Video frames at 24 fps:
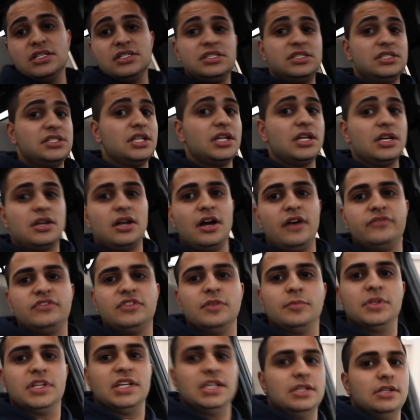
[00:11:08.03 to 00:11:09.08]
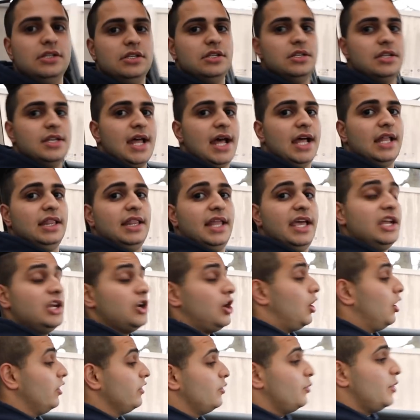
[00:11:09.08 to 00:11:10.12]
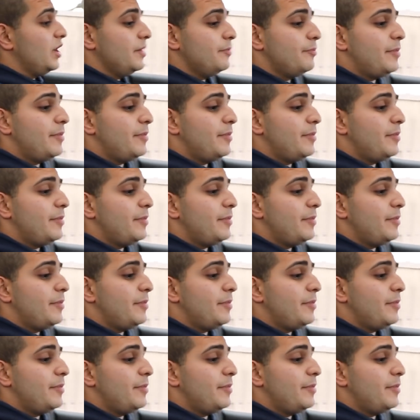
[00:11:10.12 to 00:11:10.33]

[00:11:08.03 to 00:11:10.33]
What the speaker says: sitting comfortably, not laid all the way